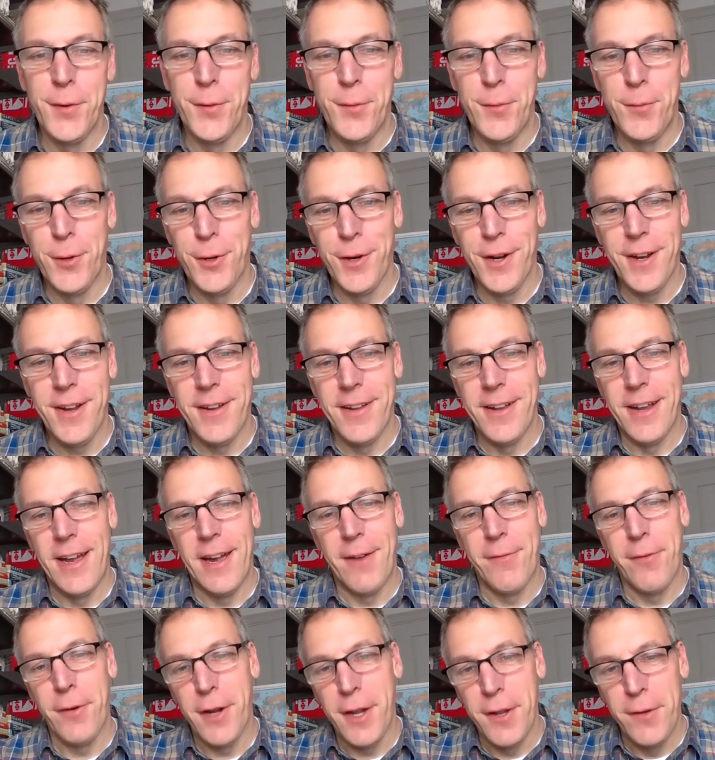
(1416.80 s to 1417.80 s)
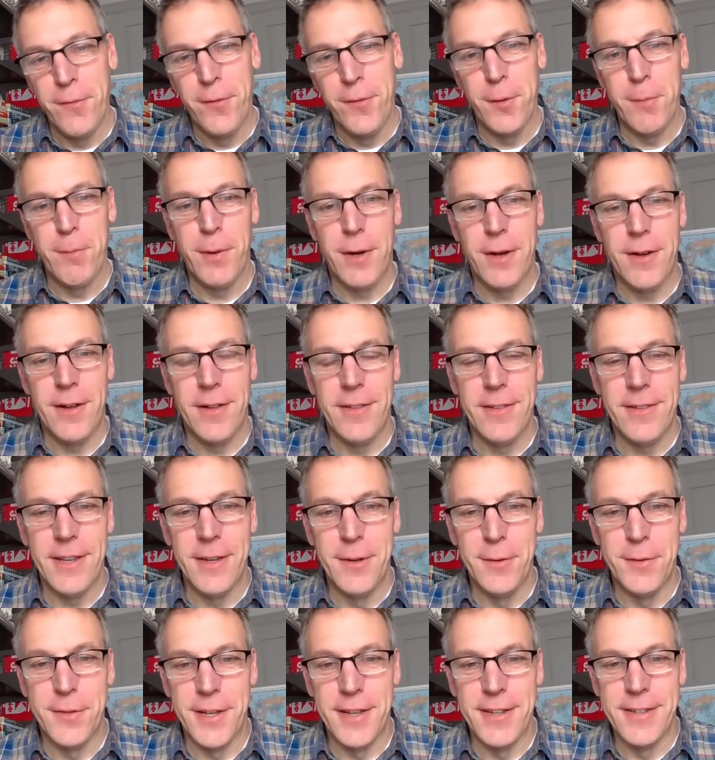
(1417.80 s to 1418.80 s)
work on African football,
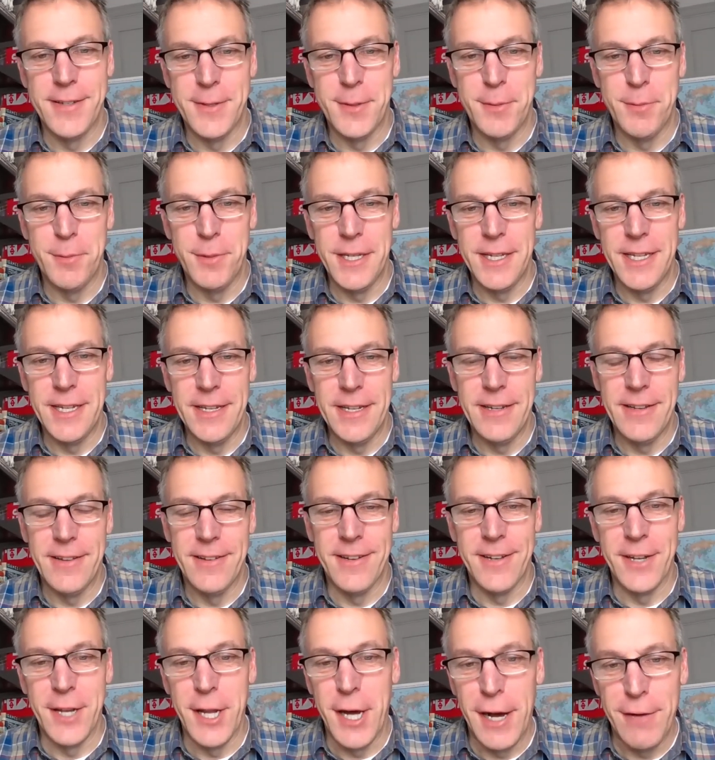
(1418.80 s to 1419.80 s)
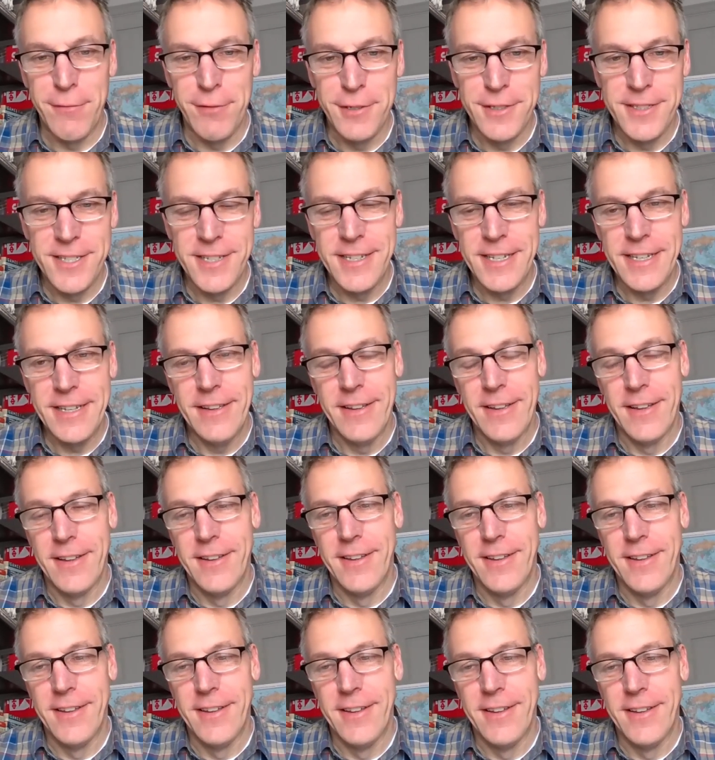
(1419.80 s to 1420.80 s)
you tend to be a novelty
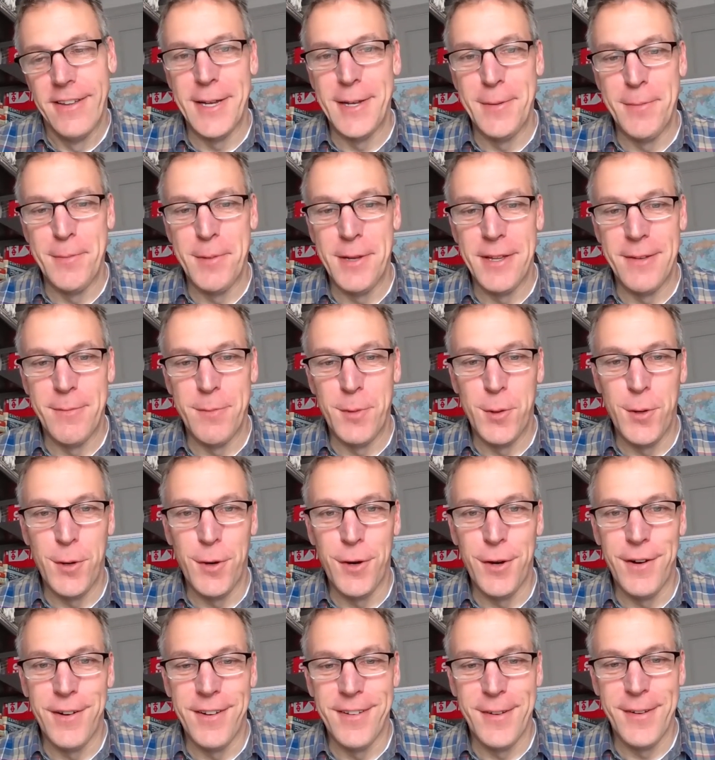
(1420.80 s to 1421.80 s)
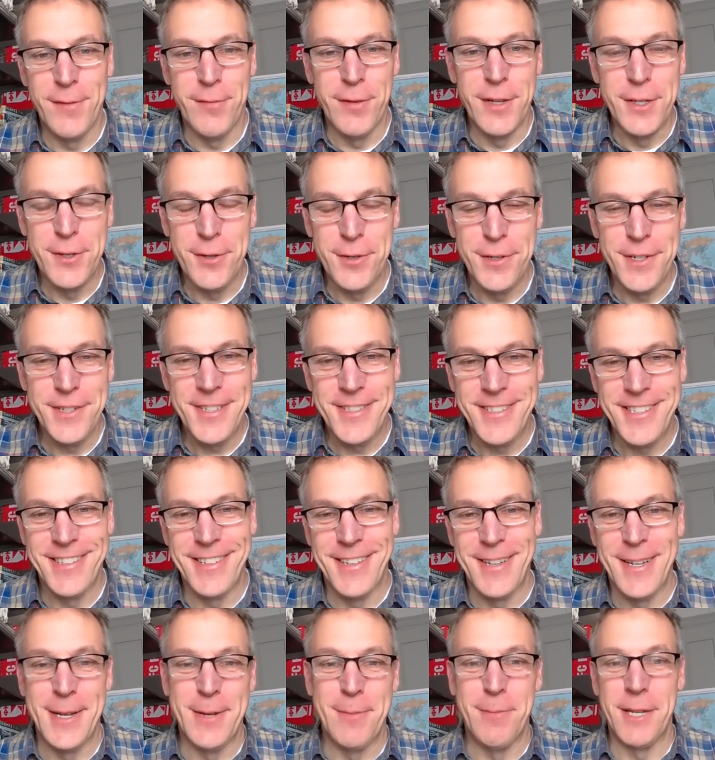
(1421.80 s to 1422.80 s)
and more of interest
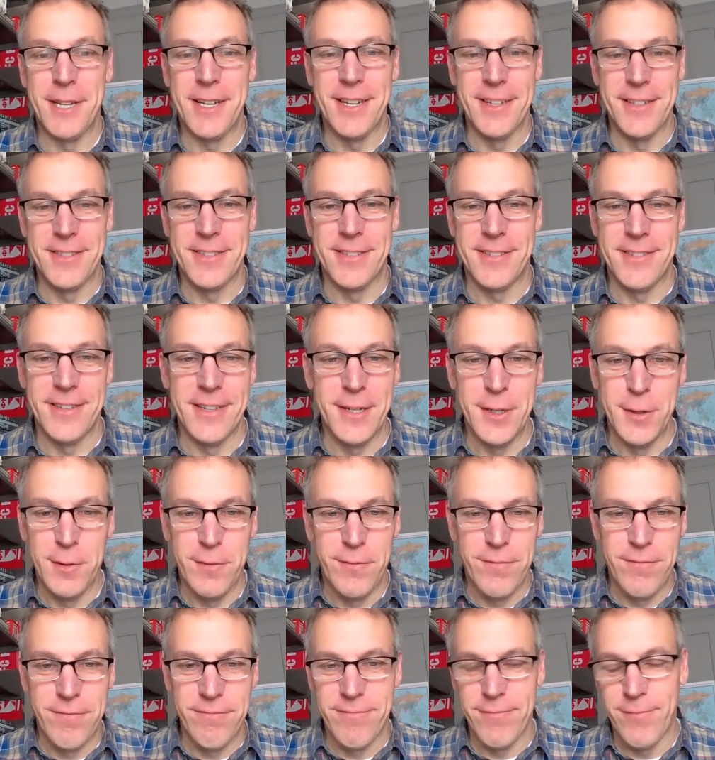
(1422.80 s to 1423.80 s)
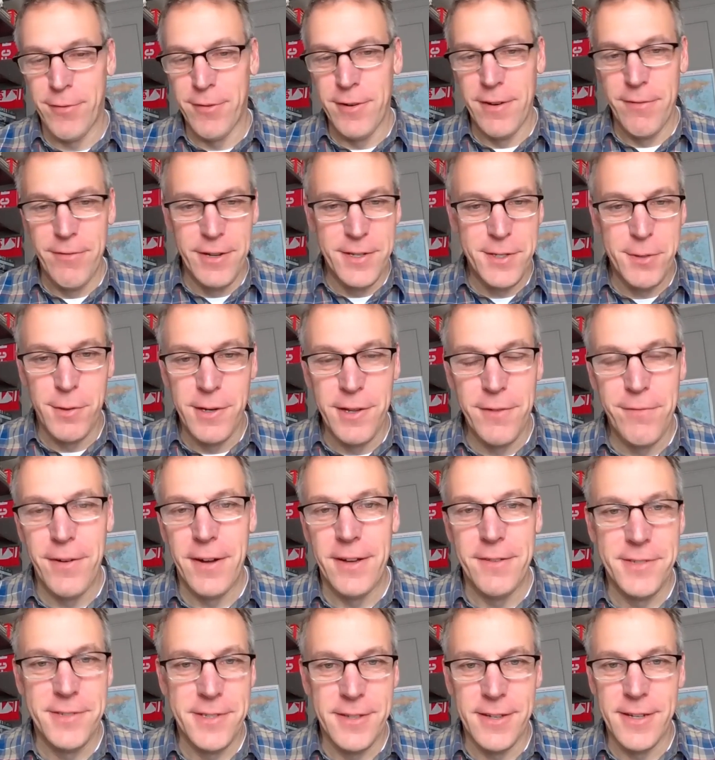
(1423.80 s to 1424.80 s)
because, for every
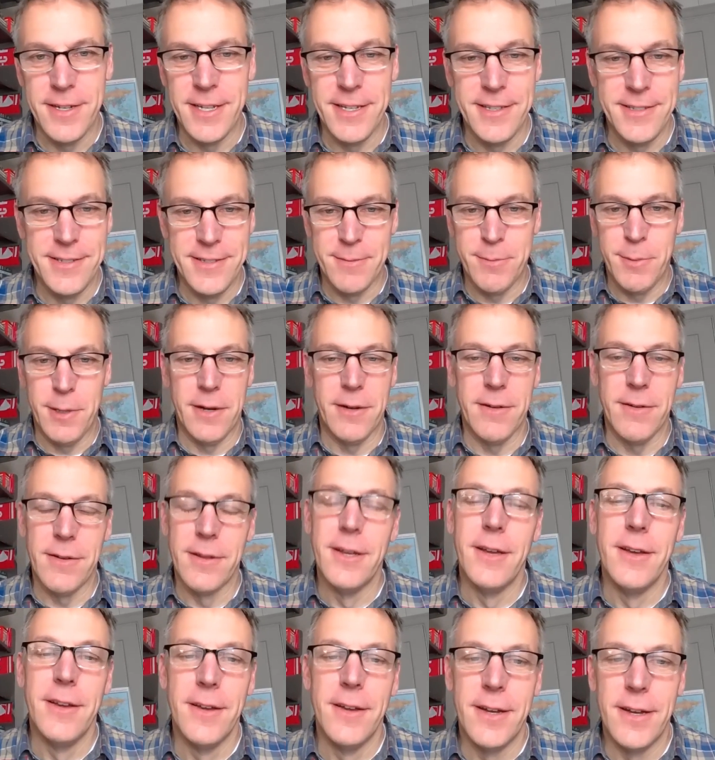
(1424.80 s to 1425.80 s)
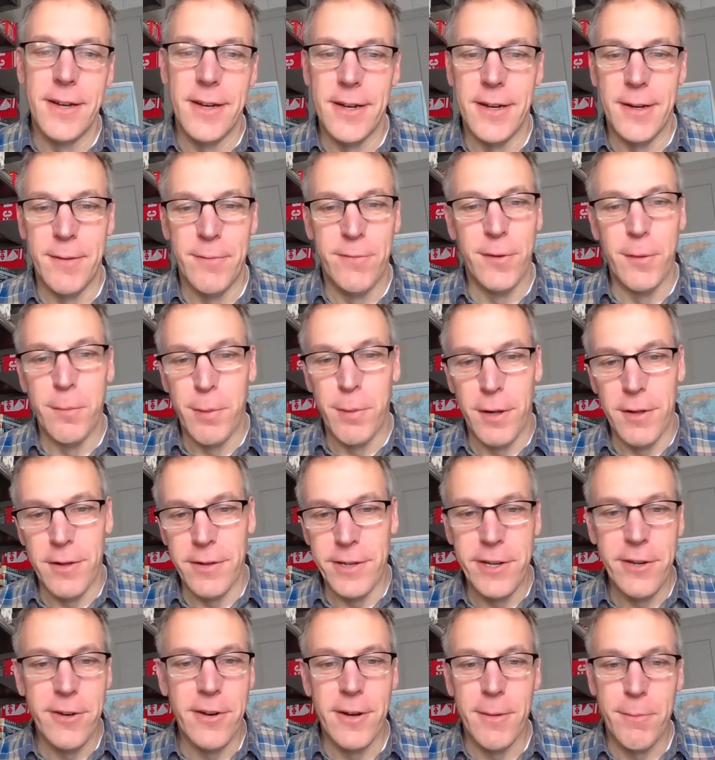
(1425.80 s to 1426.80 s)
25 studies about football
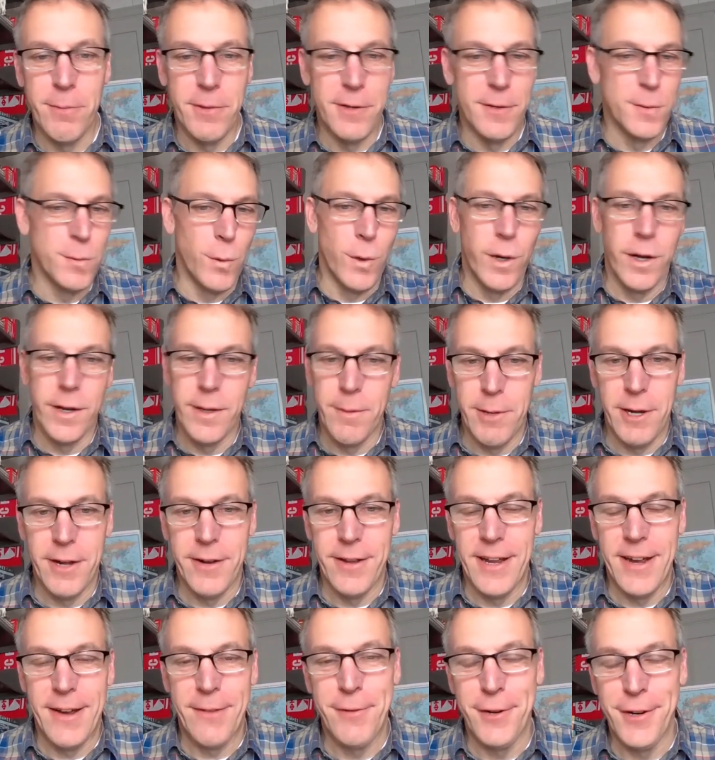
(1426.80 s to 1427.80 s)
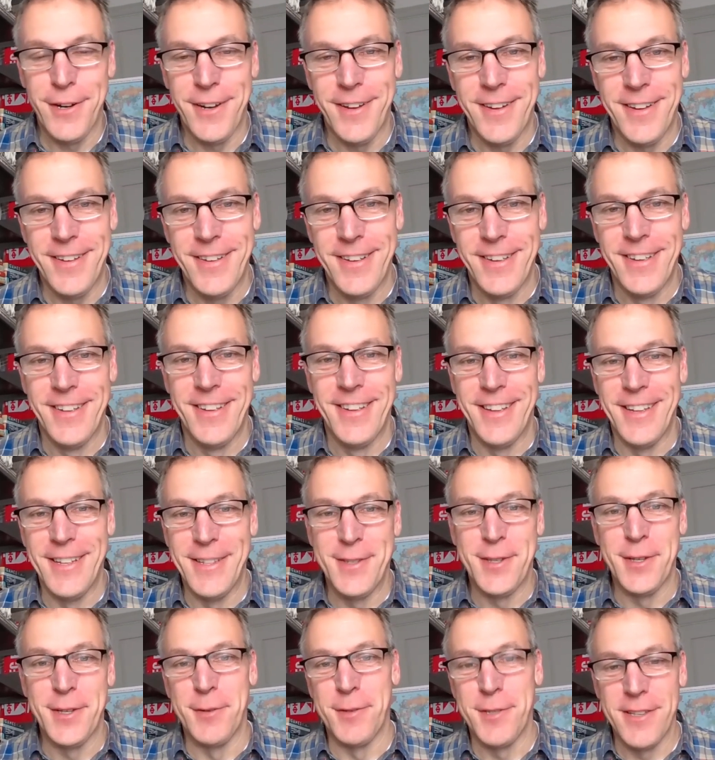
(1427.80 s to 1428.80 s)
in Europe, there's one about Africa.
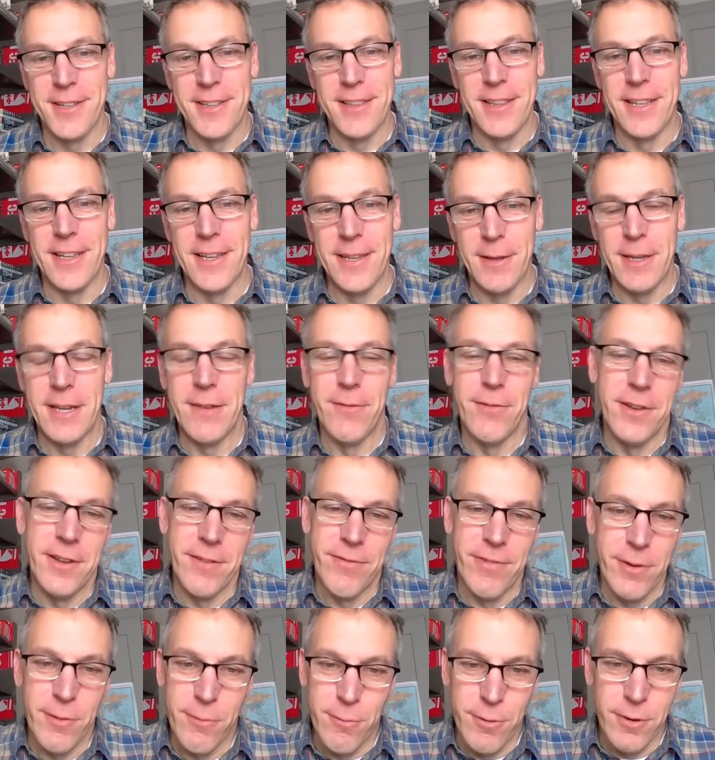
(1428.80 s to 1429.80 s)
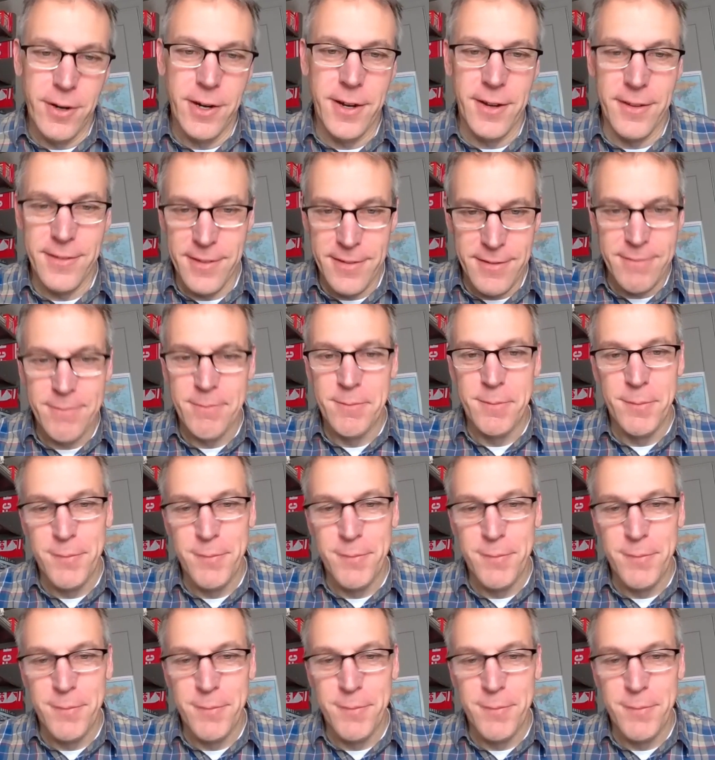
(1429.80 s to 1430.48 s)
And so suddenly, even if your work isn't